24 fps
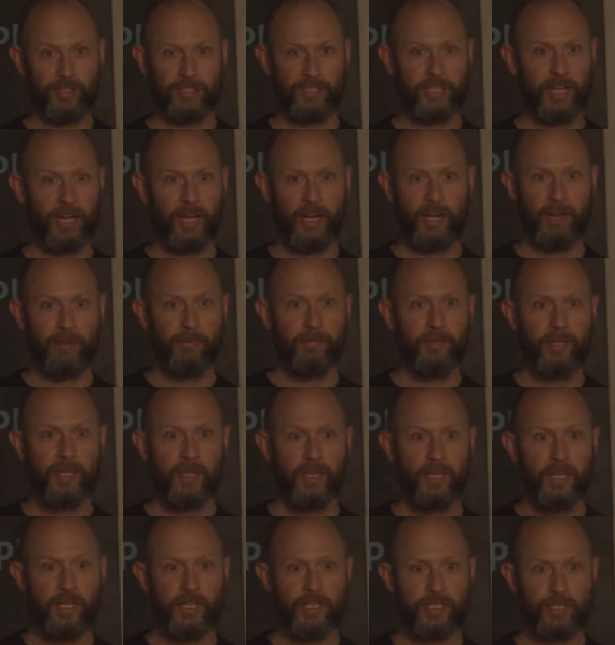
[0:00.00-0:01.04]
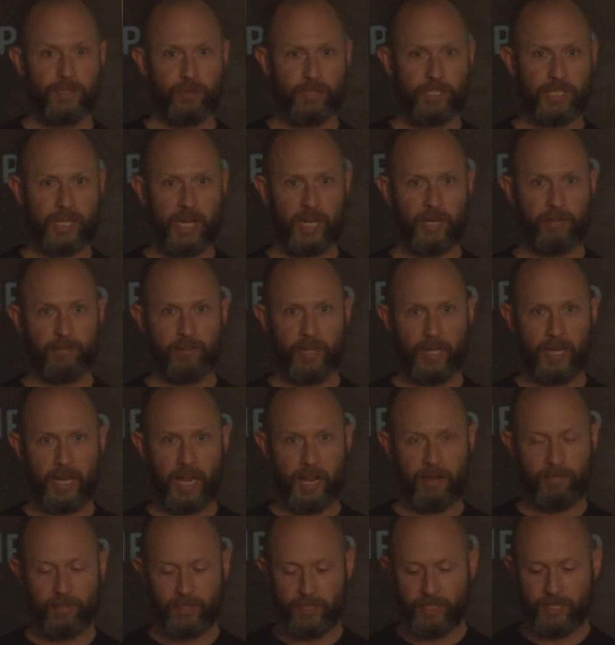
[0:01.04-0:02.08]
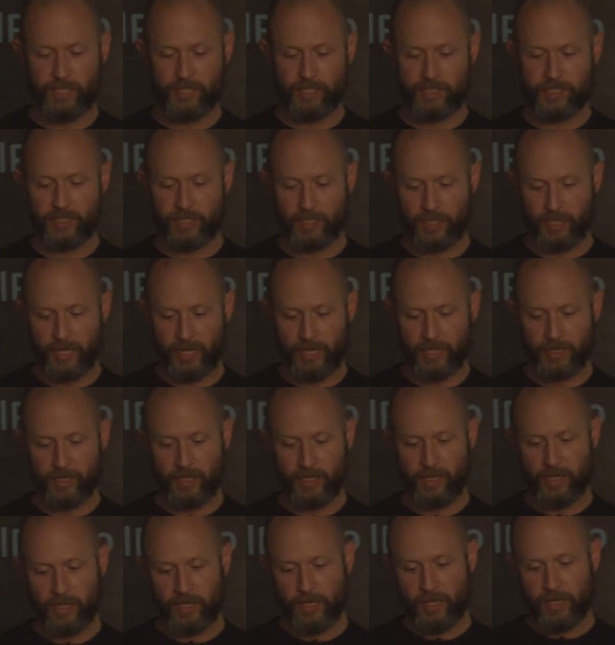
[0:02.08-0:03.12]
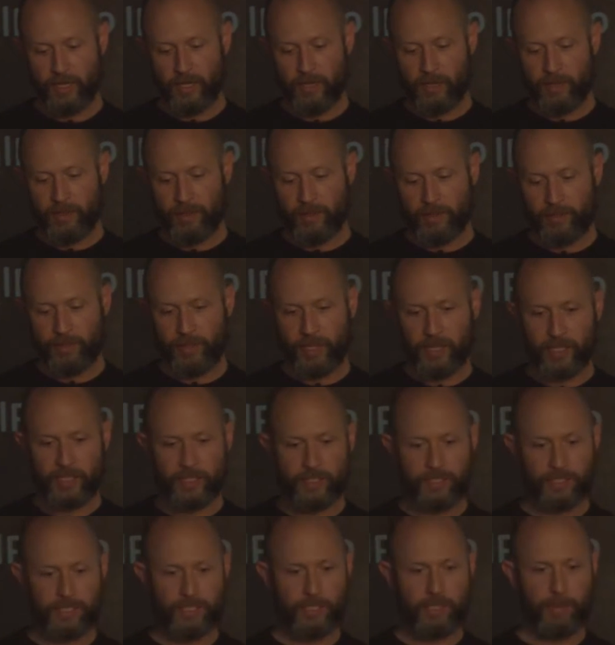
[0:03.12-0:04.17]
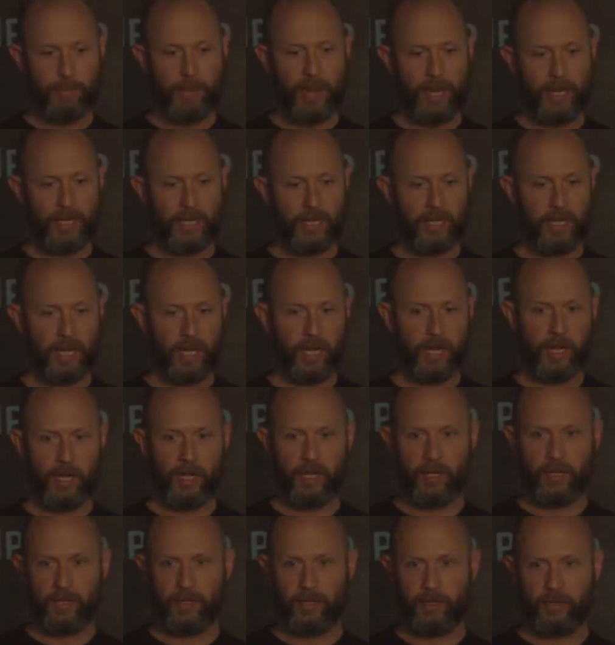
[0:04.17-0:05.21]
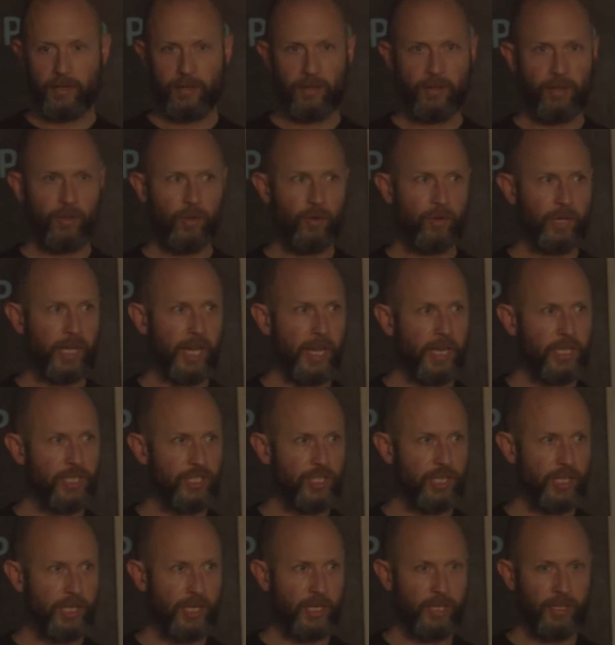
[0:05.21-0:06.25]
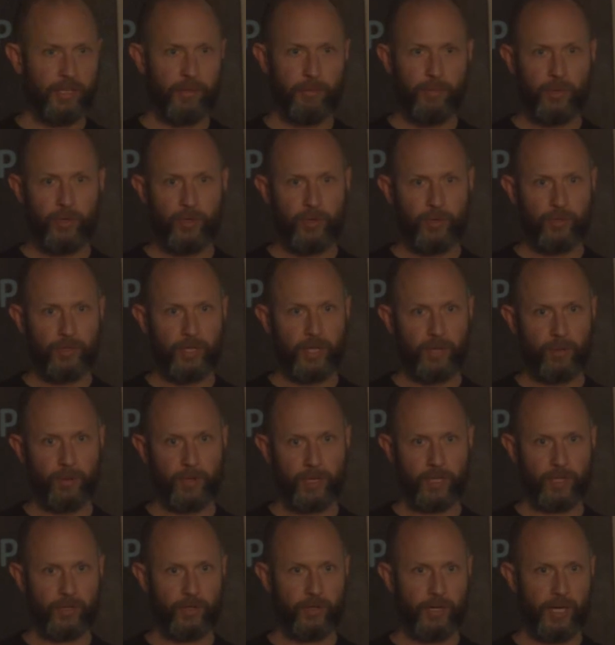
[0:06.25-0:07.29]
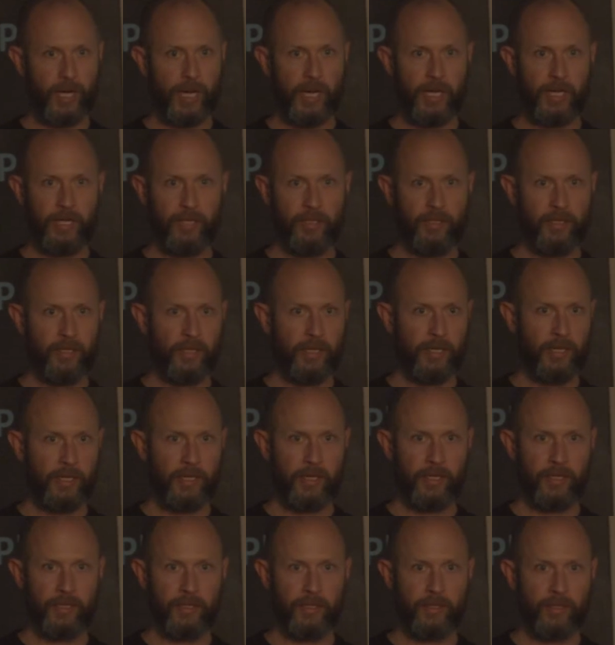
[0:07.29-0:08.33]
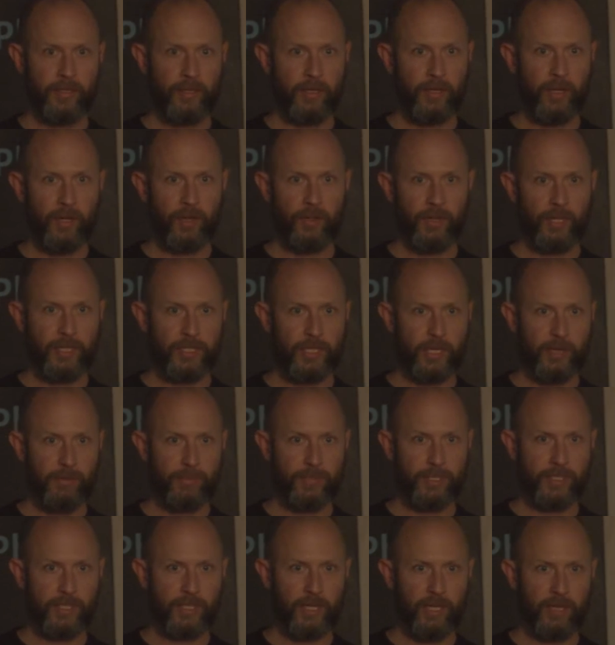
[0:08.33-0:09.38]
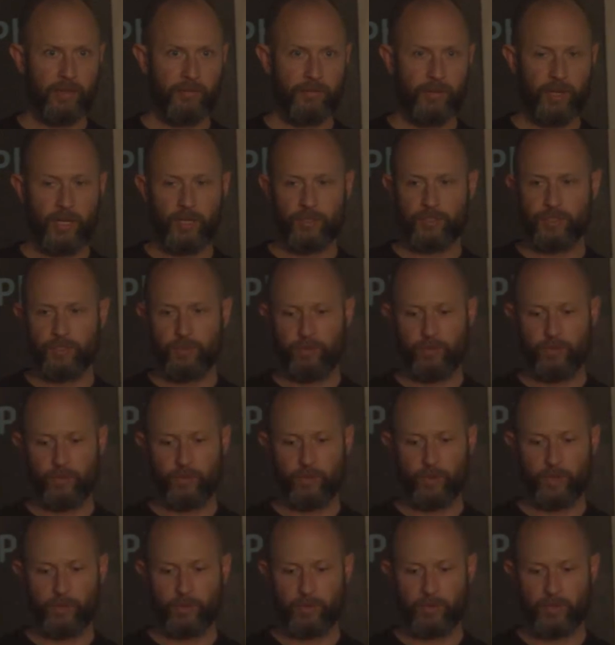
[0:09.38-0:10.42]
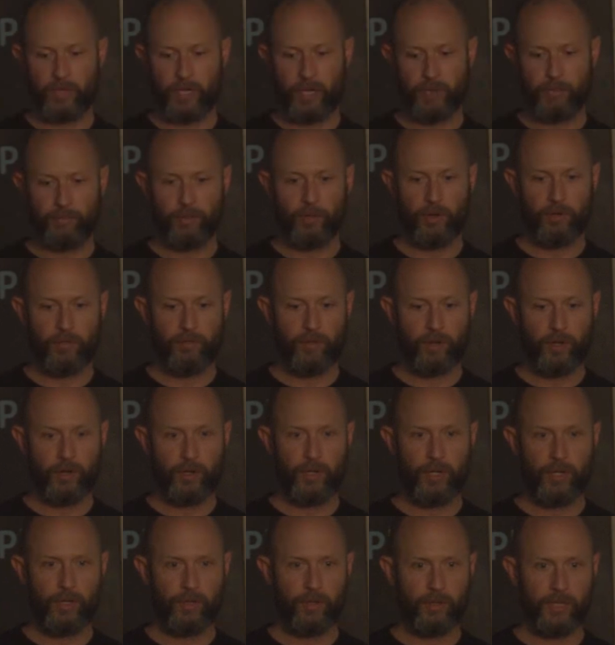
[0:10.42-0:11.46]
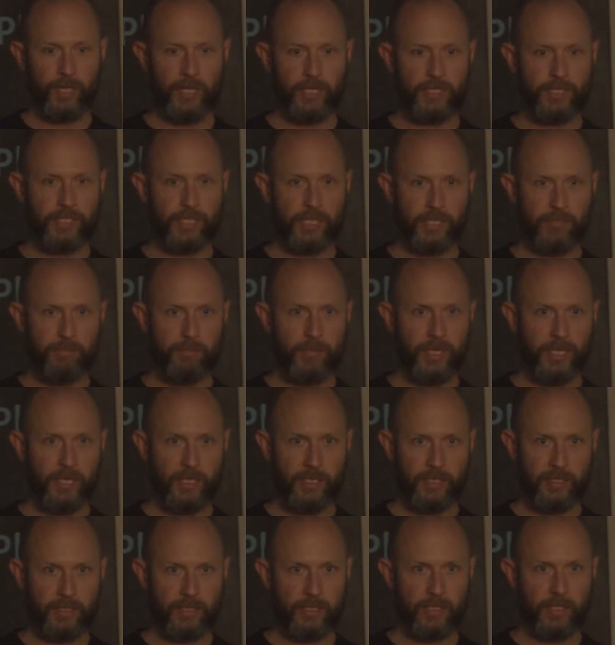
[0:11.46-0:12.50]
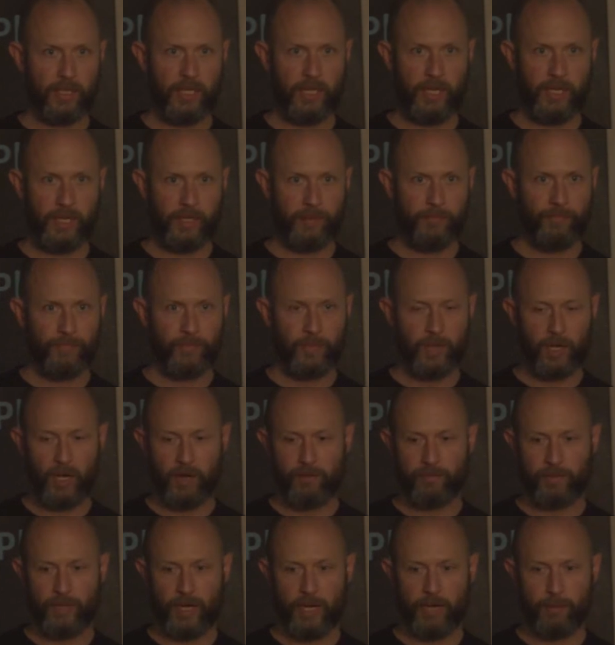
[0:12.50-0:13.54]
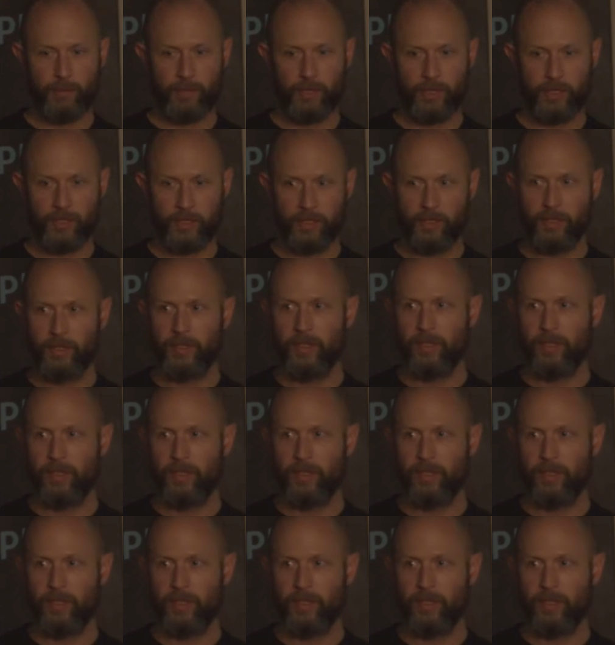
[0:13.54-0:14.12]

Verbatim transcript: the time so it's kind of like having these like things depending on the location and the mood that i want to create and all that type of stuff i also work with like Profoto like 6bs like off camera